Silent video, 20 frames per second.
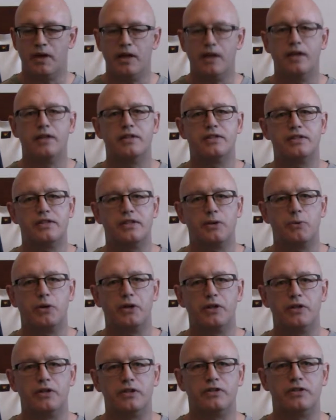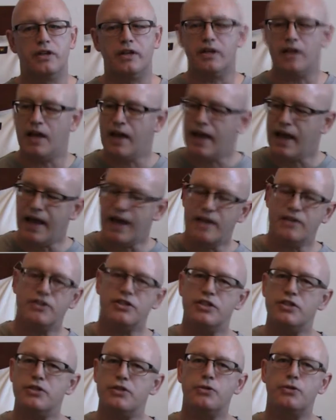and see what it looks like, and
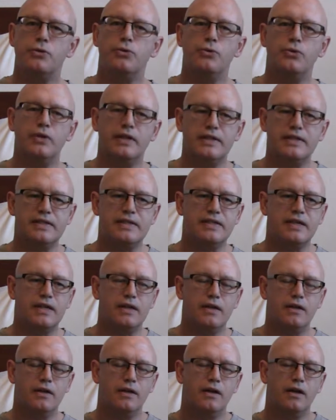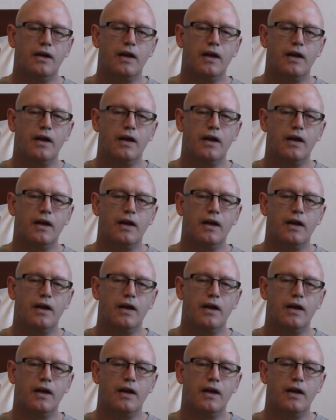just to see